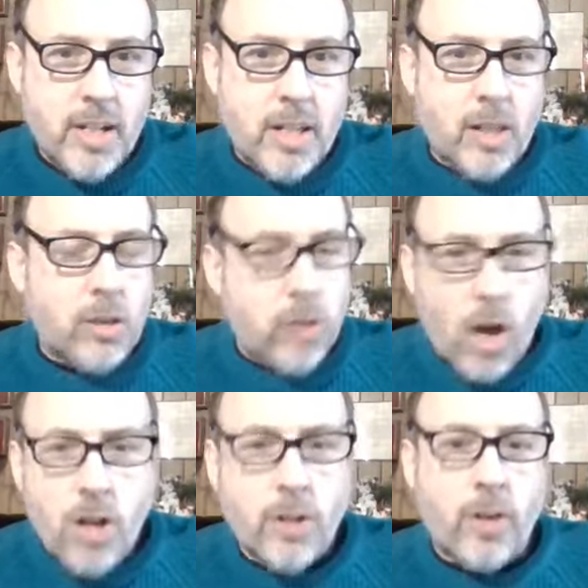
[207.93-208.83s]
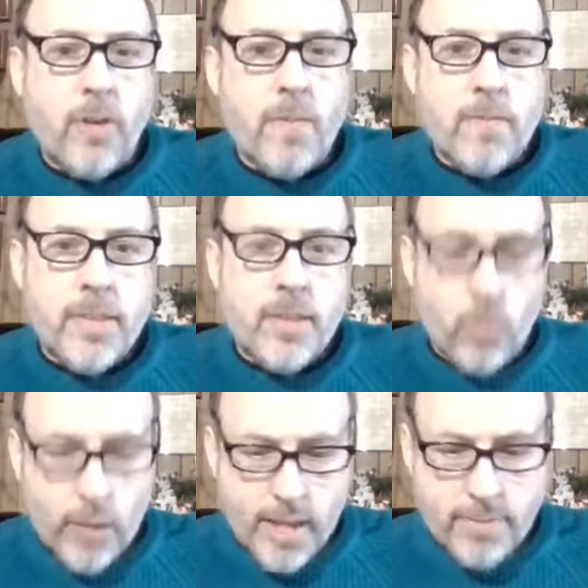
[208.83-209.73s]
longer
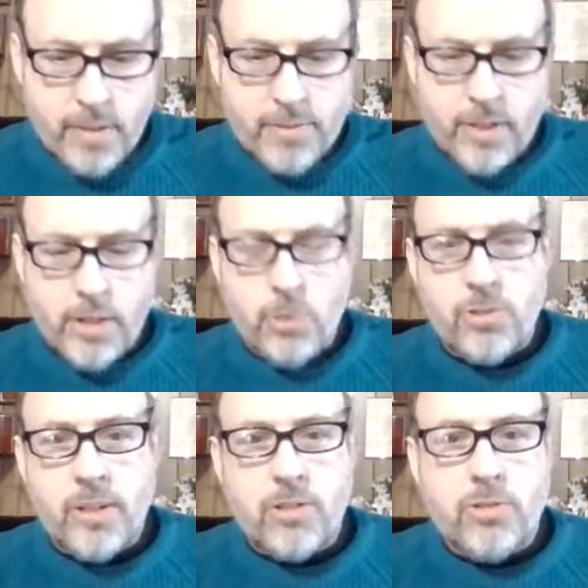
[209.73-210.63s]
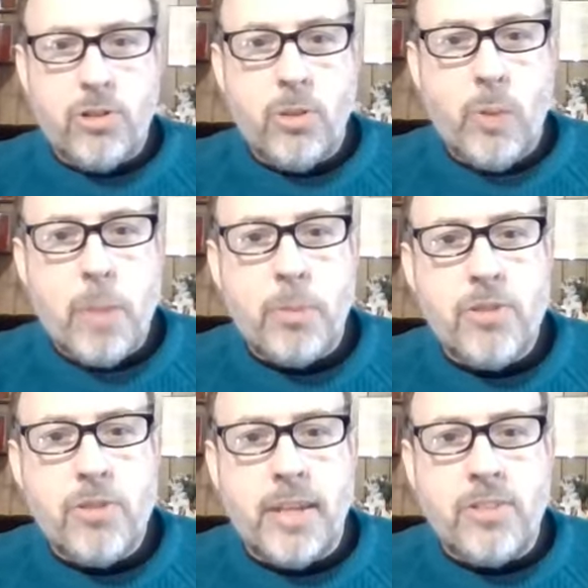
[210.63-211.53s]
than we have ever used it to
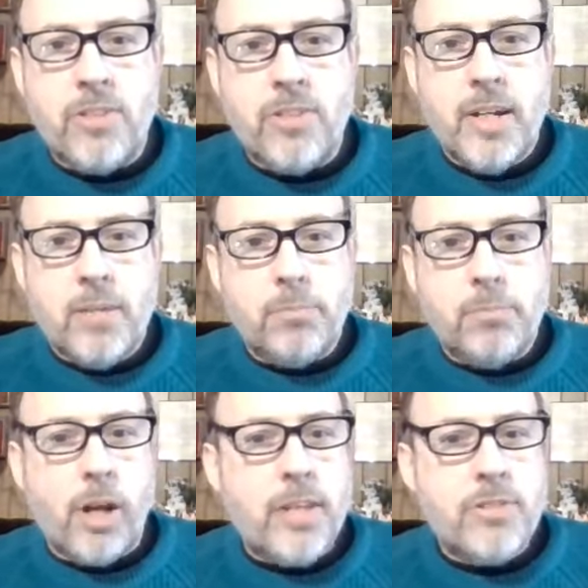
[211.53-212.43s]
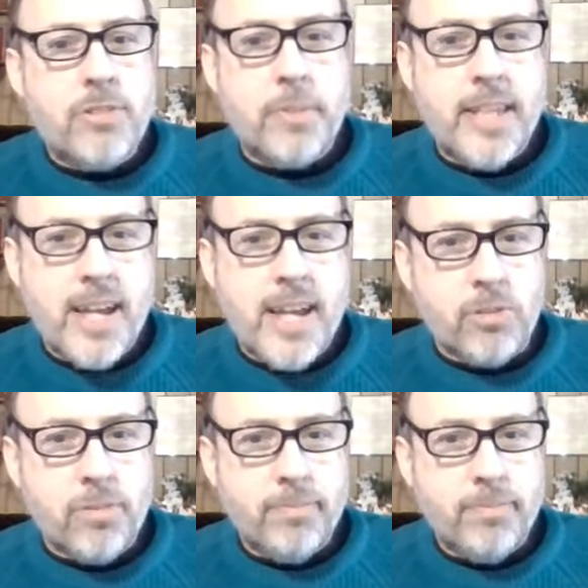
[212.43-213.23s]
represent marking something out.